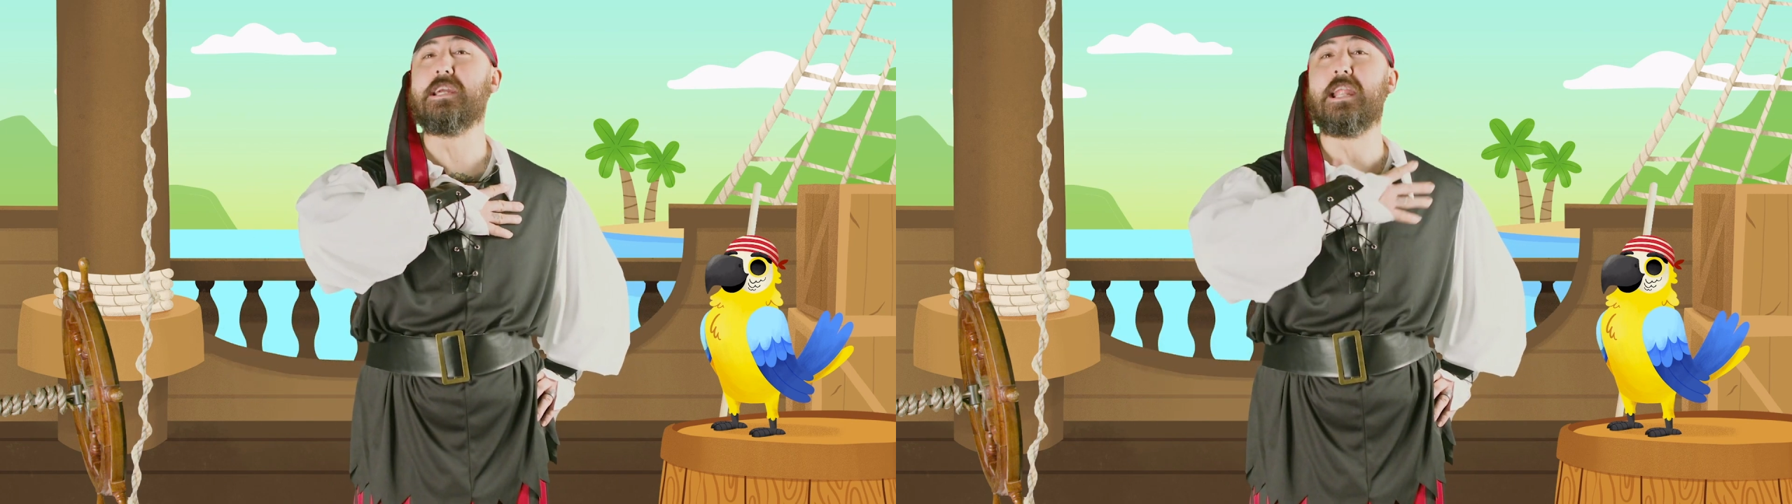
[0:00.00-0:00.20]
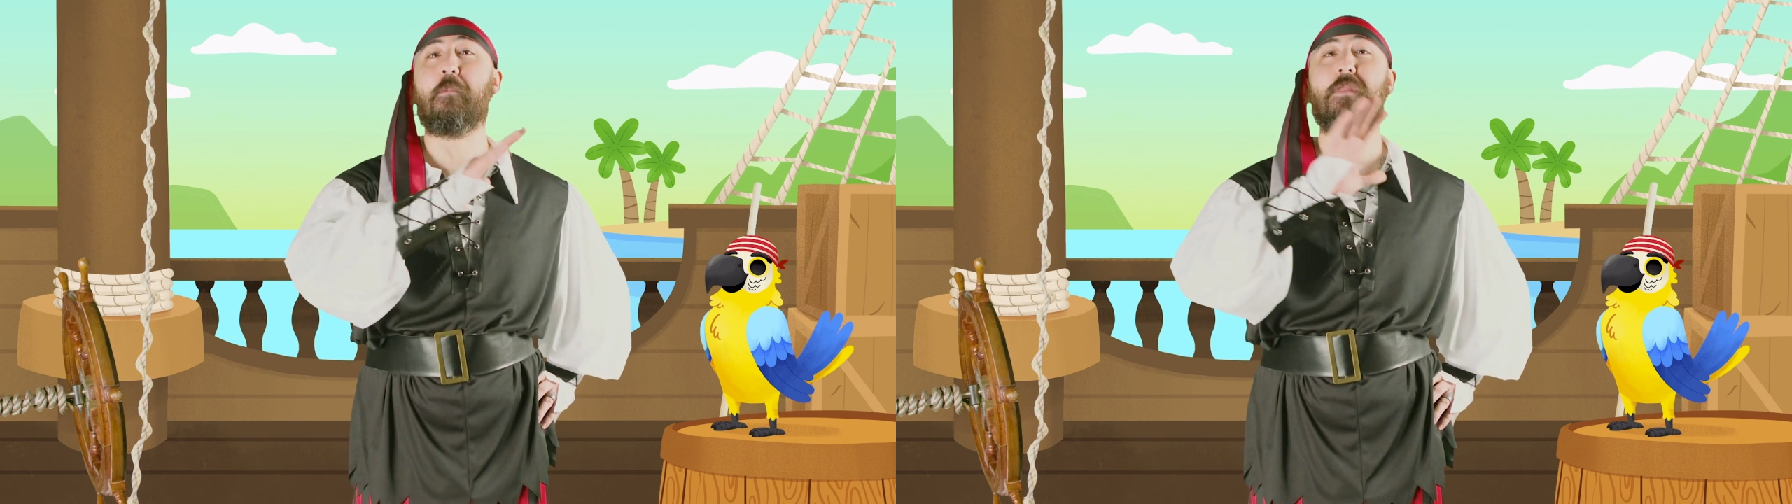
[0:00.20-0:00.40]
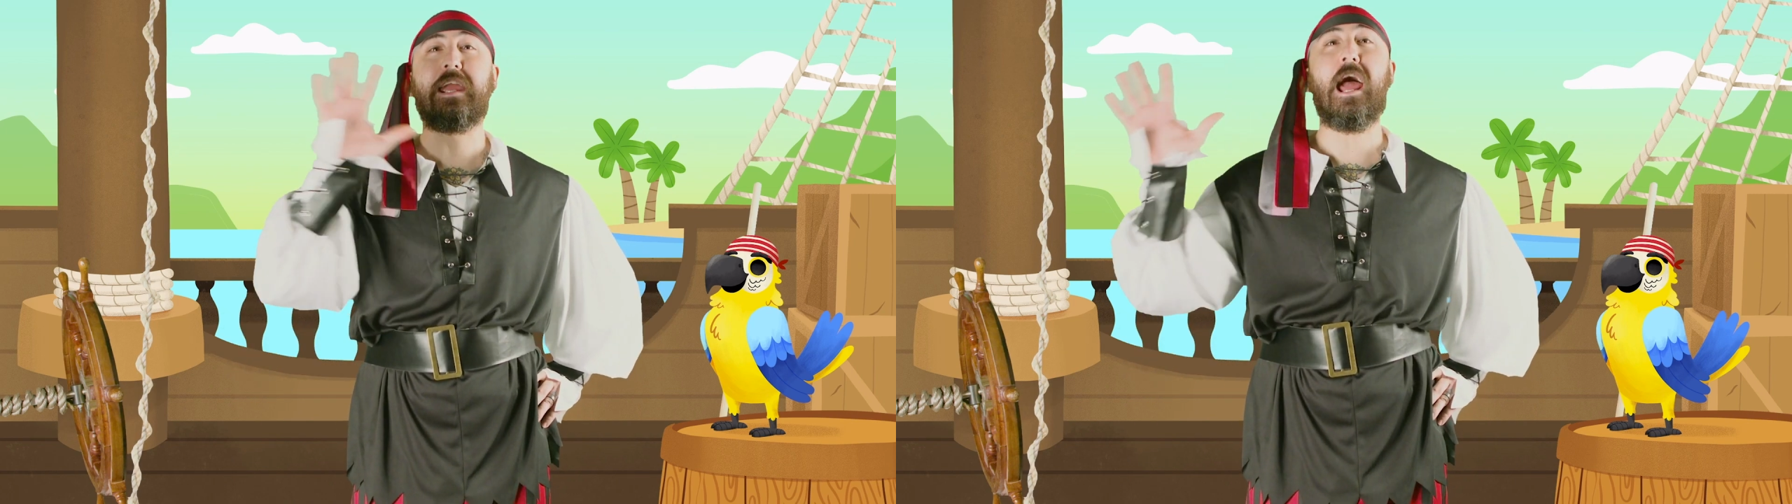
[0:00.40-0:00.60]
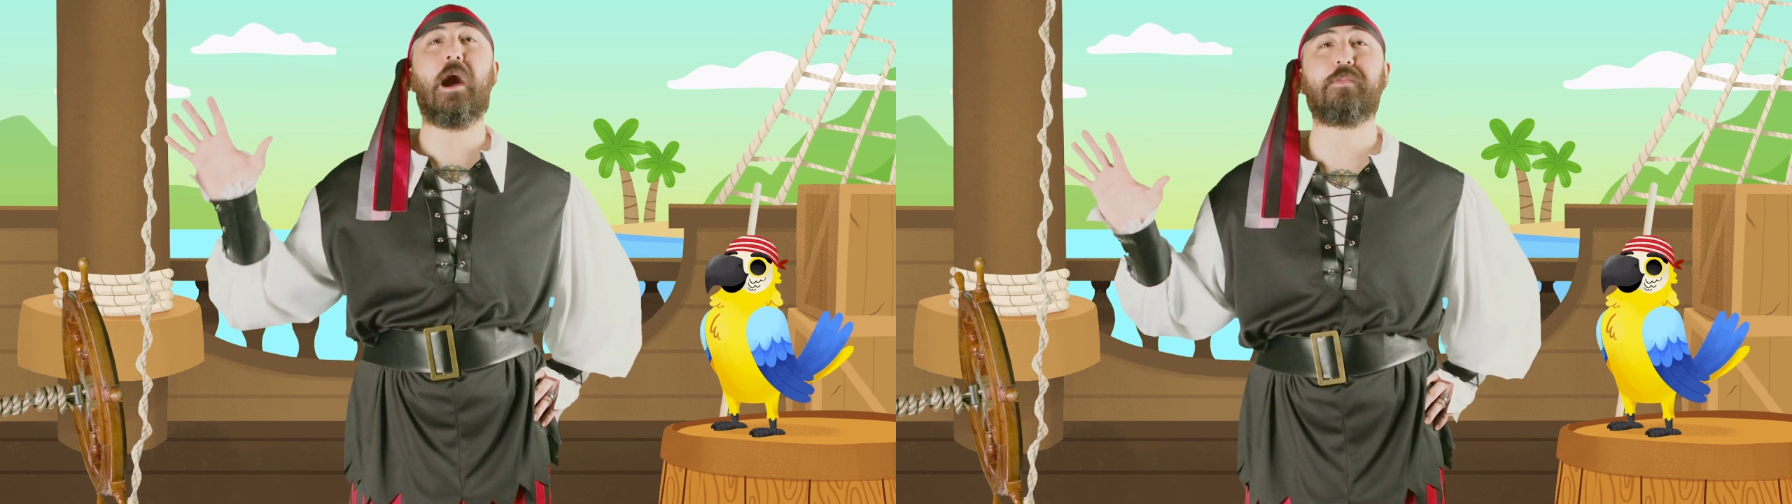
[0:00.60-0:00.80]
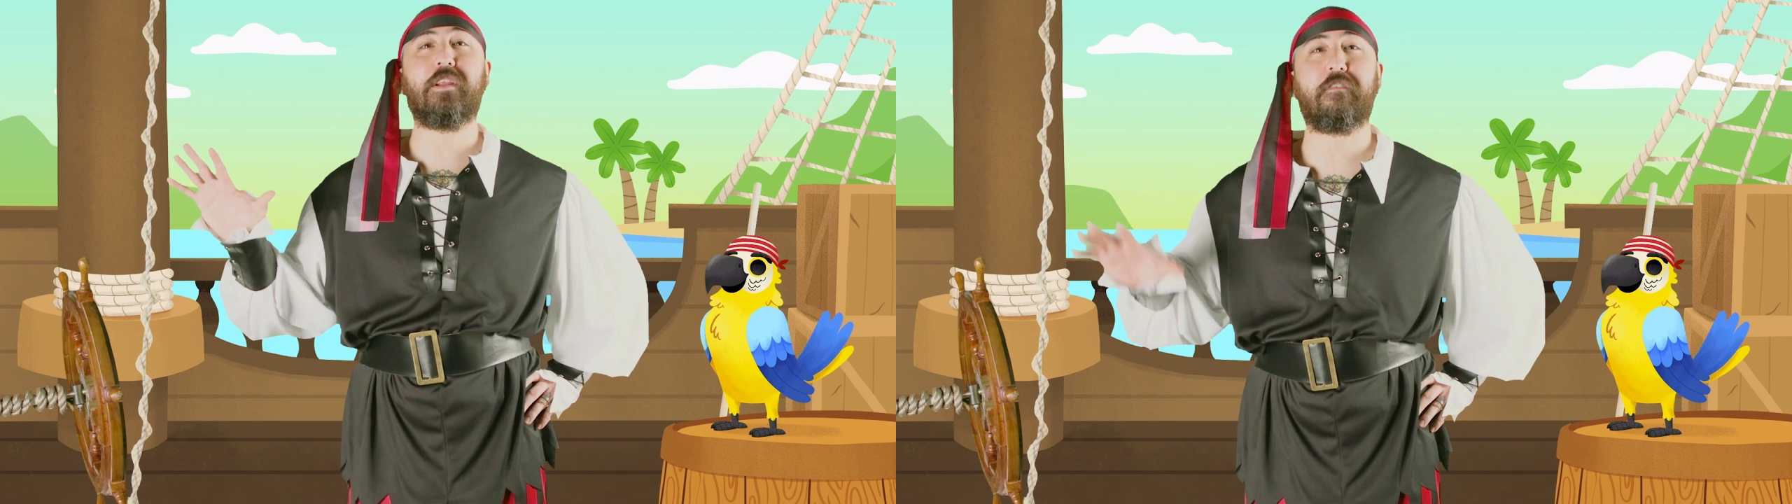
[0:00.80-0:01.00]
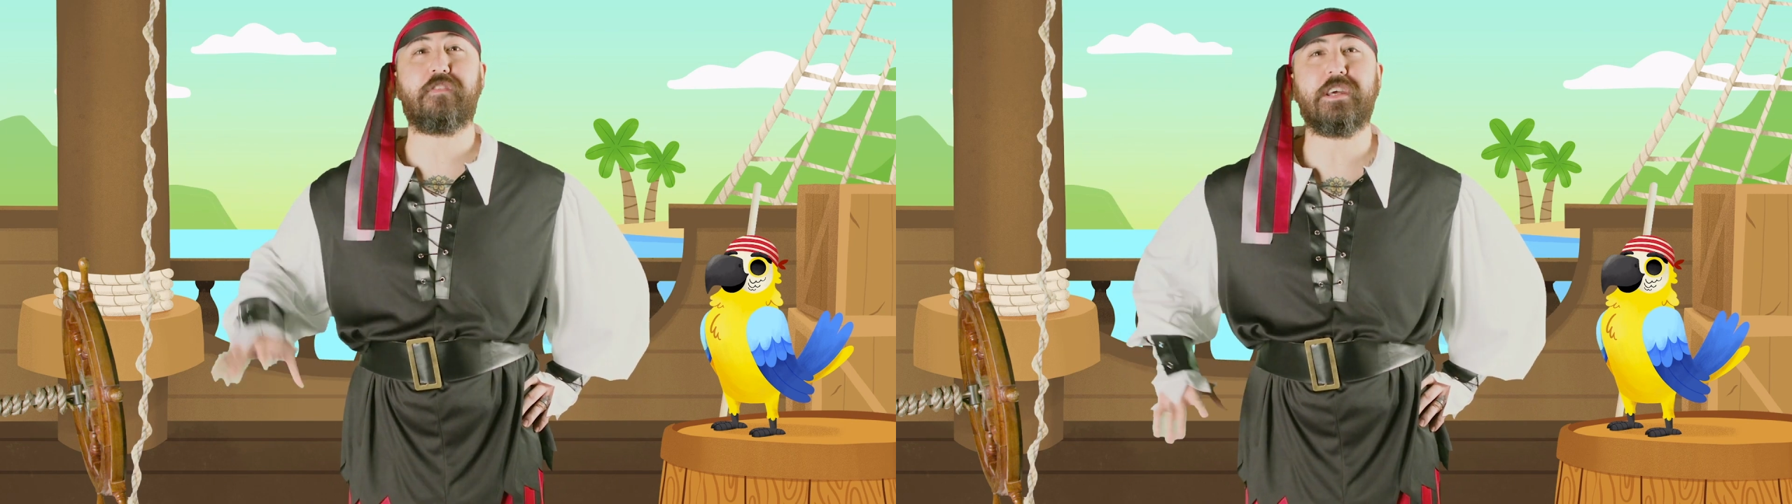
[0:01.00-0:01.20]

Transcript: and I'm the captain of